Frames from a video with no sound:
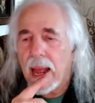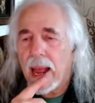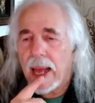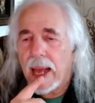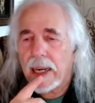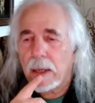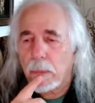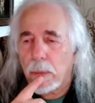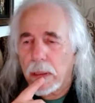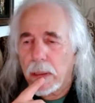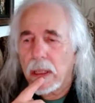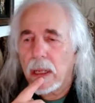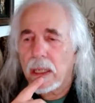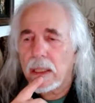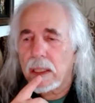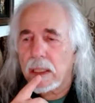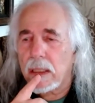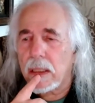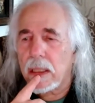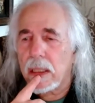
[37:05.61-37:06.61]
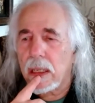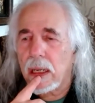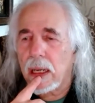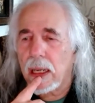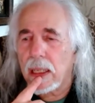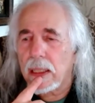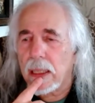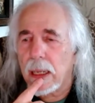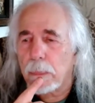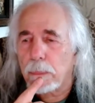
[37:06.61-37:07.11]
And I realized
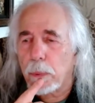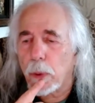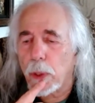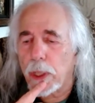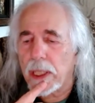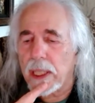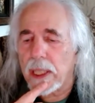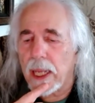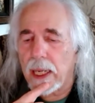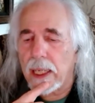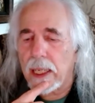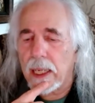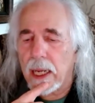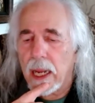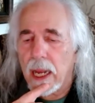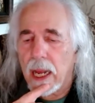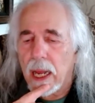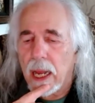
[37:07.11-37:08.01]
at that point that